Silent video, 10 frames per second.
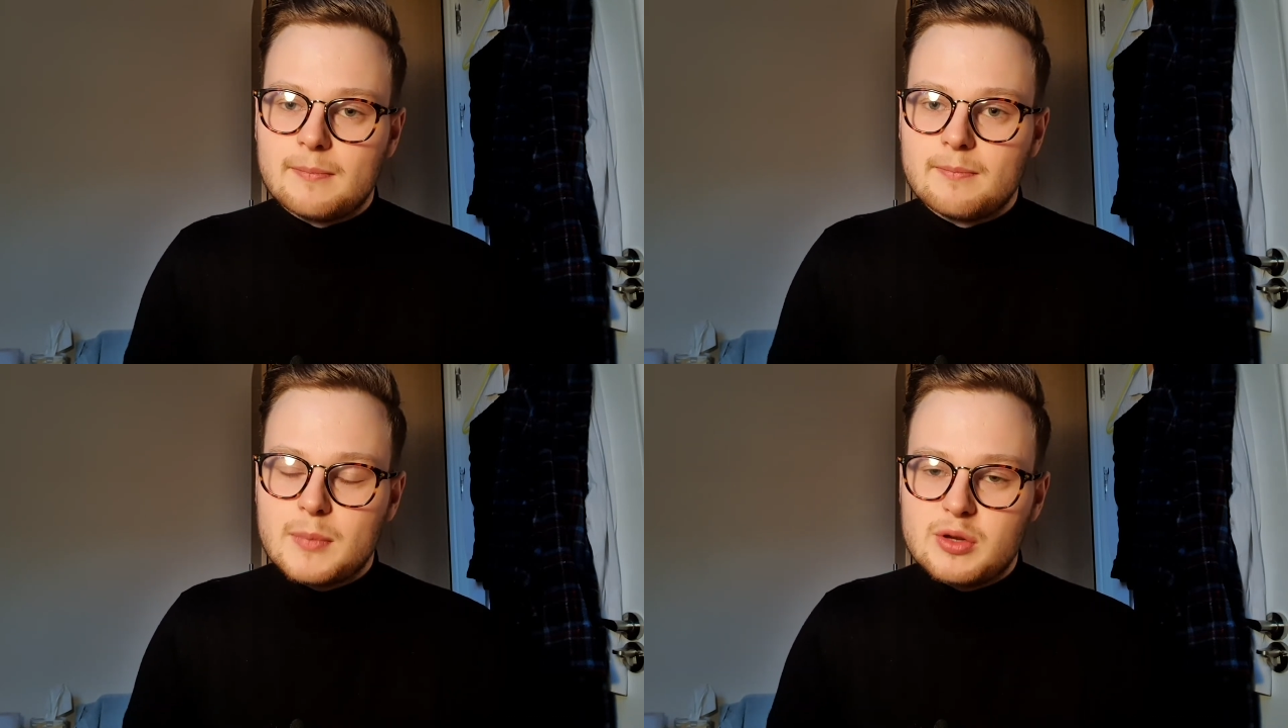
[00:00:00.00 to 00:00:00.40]

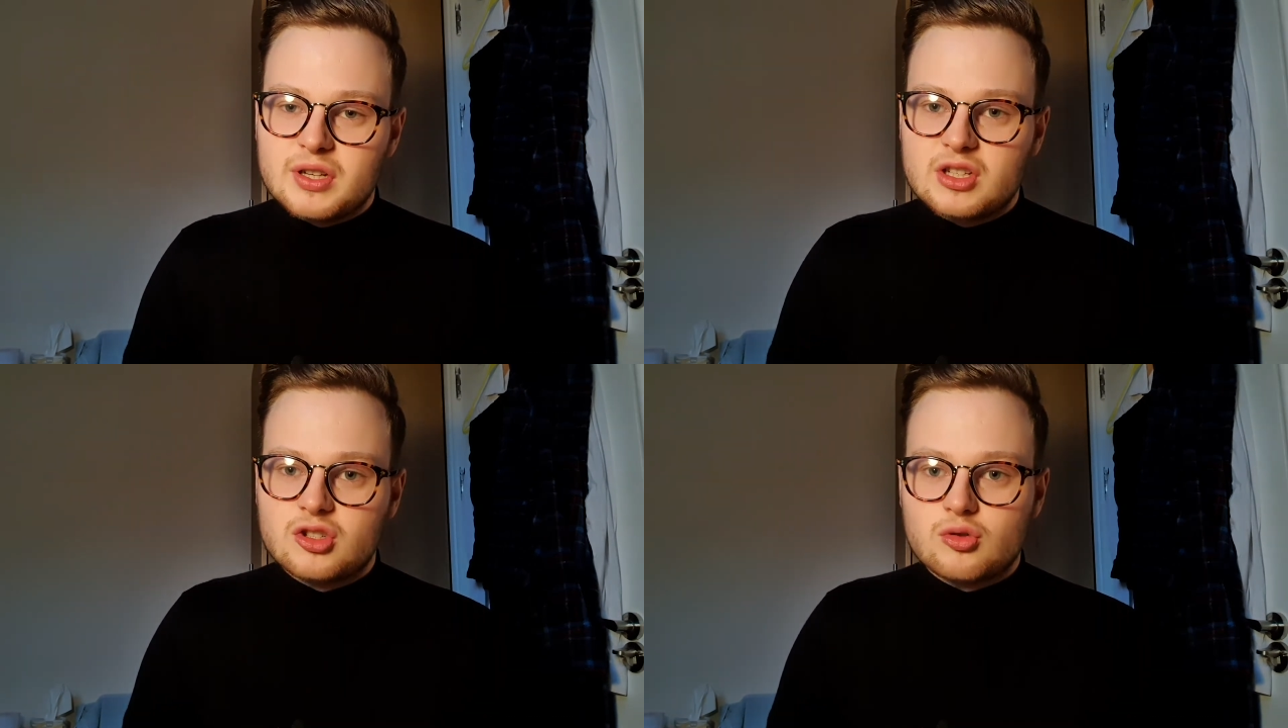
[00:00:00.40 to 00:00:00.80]

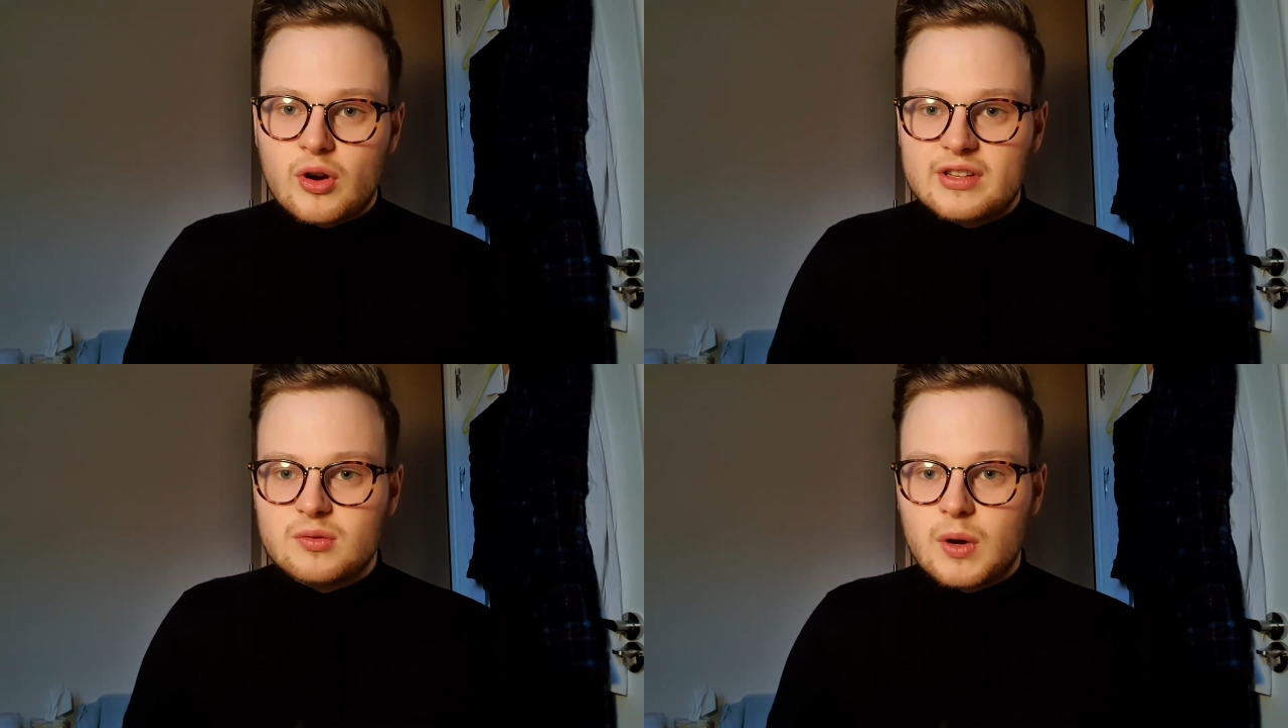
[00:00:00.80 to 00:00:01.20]
music
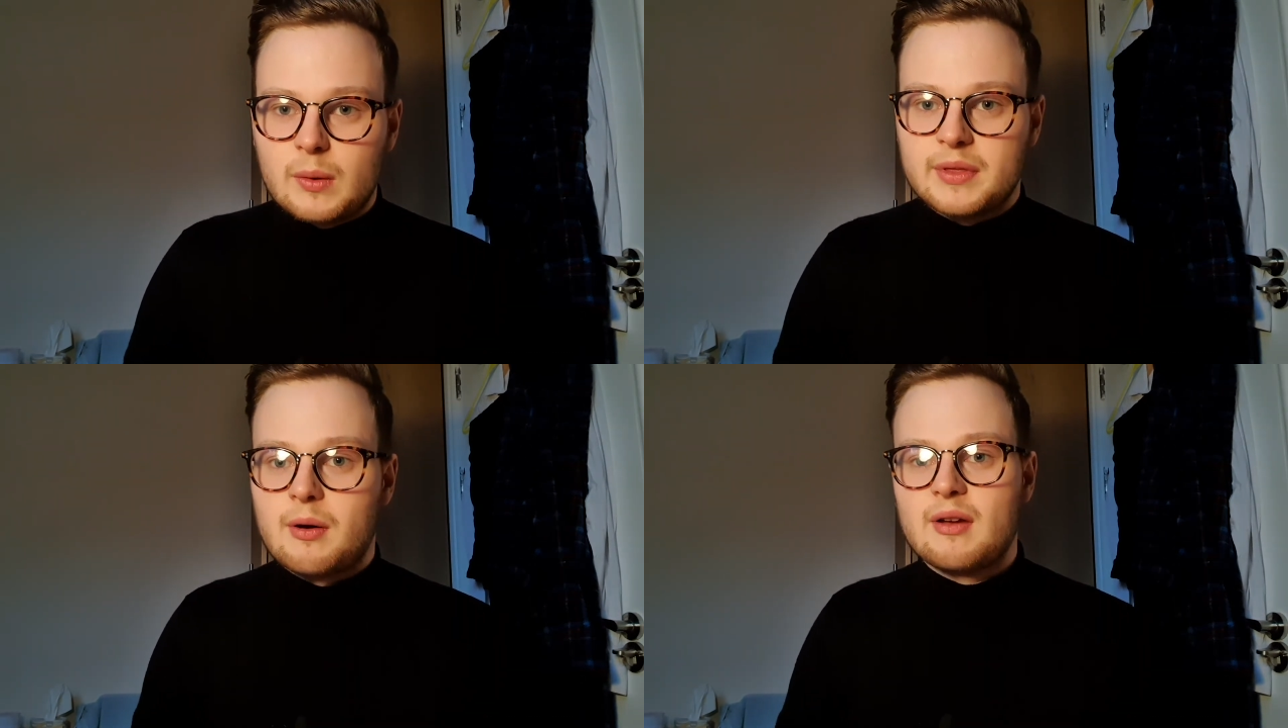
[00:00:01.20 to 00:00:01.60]
straight away
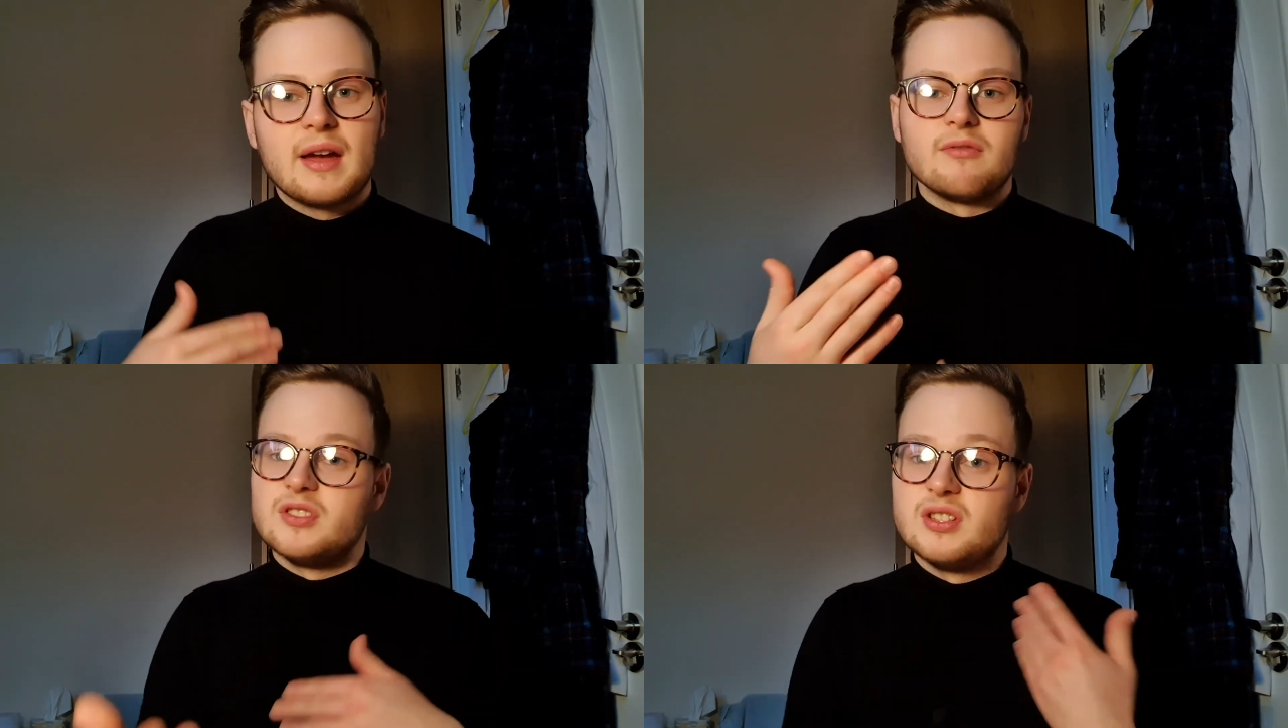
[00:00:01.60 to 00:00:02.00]
without you
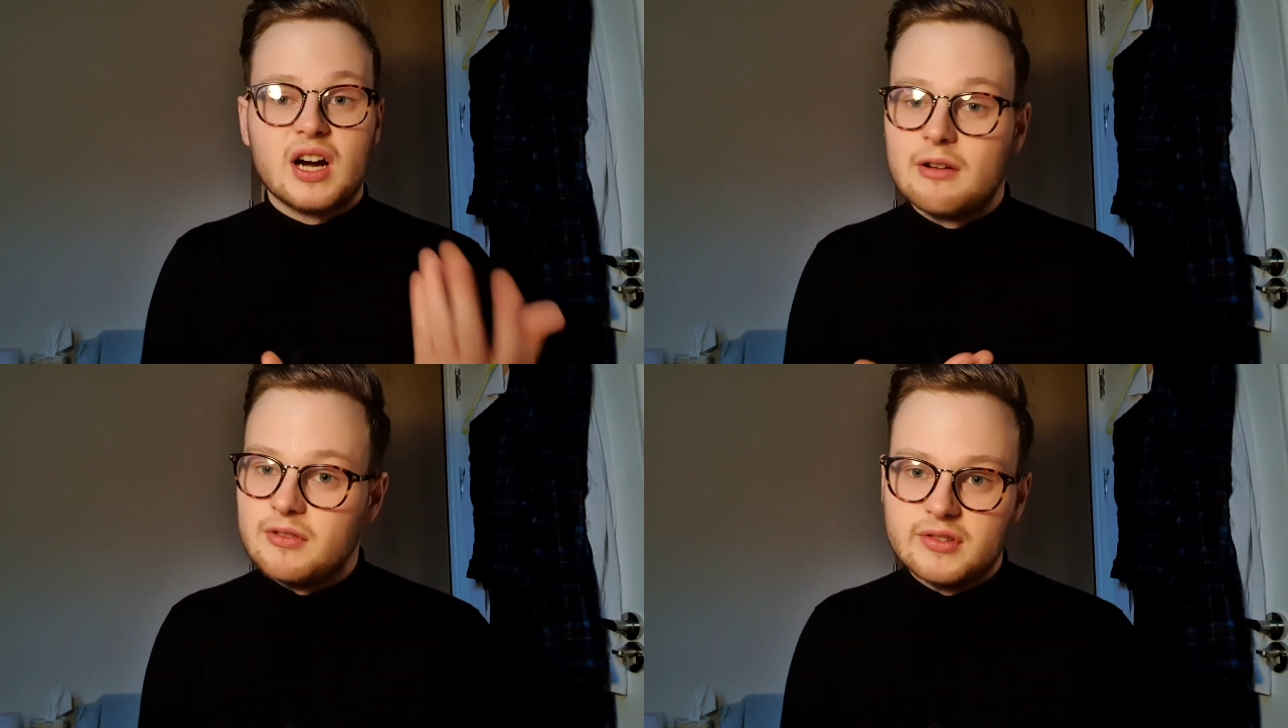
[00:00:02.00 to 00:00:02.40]
having to
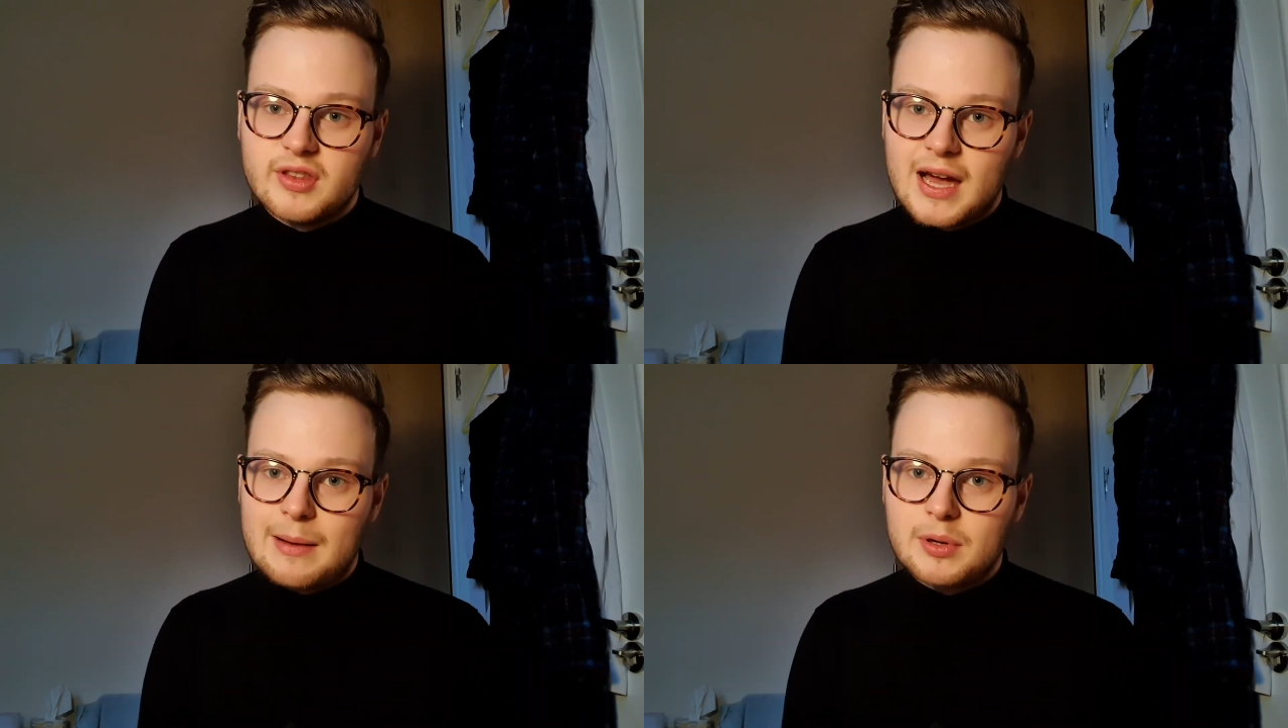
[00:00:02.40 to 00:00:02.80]
dive into the app